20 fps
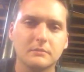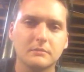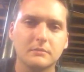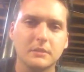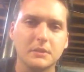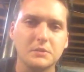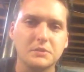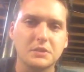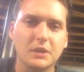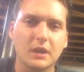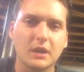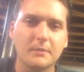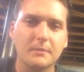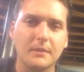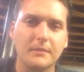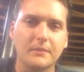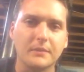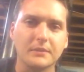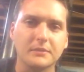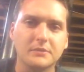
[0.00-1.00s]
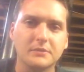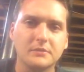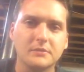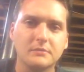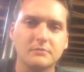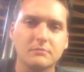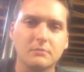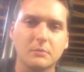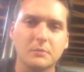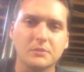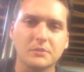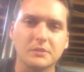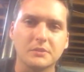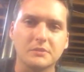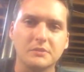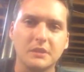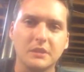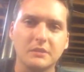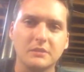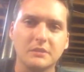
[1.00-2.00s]
He's talking about this, what was it,
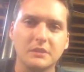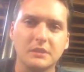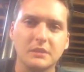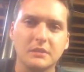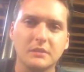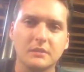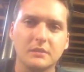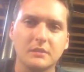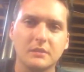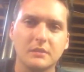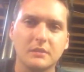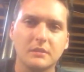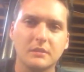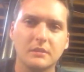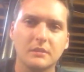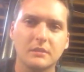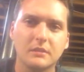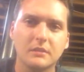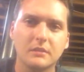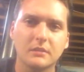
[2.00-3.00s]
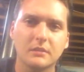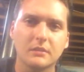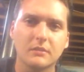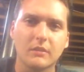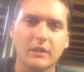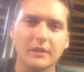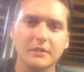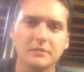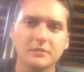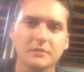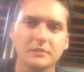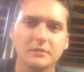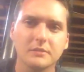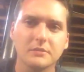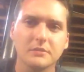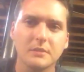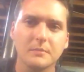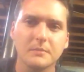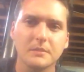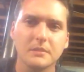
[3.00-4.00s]
60 Chrysler or
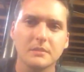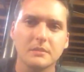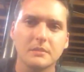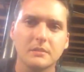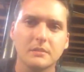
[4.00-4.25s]
something.